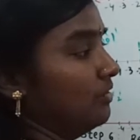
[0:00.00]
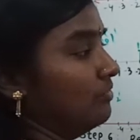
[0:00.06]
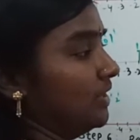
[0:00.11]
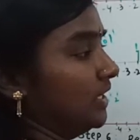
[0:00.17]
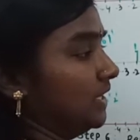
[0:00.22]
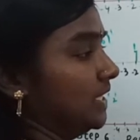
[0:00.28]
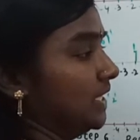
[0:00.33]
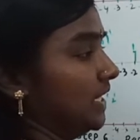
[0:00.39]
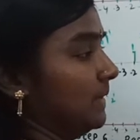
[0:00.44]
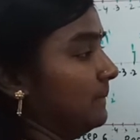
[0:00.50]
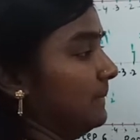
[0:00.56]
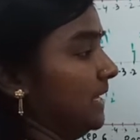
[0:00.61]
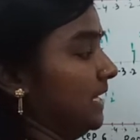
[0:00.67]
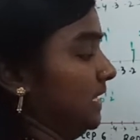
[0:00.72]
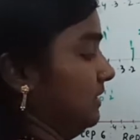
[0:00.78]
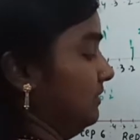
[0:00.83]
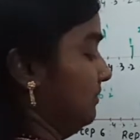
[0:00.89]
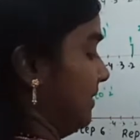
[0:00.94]
for the
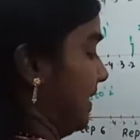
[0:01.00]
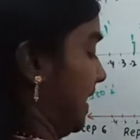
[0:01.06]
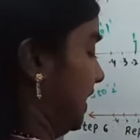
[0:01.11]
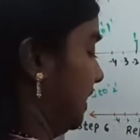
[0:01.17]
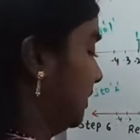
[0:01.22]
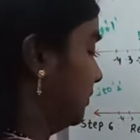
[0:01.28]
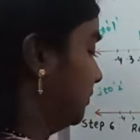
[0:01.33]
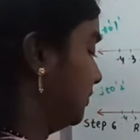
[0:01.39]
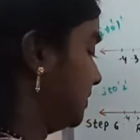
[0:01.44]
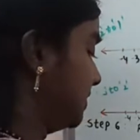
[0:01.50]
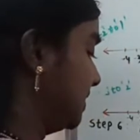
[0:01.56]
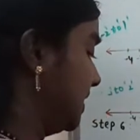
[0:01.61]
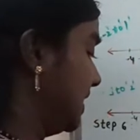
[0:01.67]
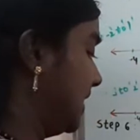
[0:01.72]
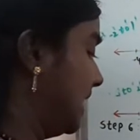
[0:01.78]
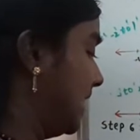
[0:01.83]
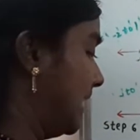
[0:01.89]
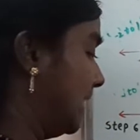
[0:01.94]
remaining
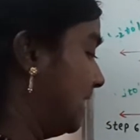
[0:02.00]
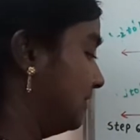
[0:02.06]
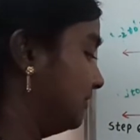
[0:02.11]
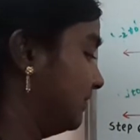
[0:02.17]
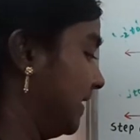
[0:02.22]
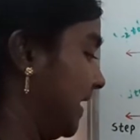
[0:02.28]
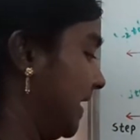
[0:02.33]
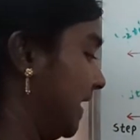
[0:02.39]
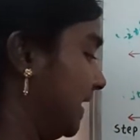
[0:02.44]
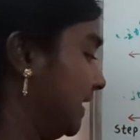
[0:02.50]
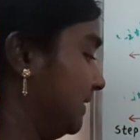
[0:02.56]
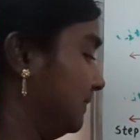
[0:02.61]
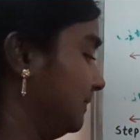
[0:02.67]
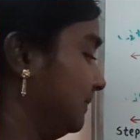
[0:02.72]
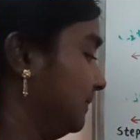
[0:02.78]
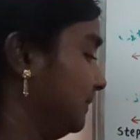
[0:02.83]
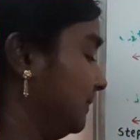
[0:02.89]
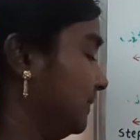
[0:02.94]
values of
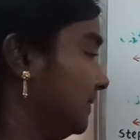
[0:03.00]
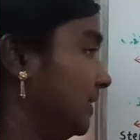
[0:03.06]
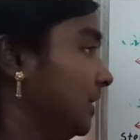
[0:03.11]
n.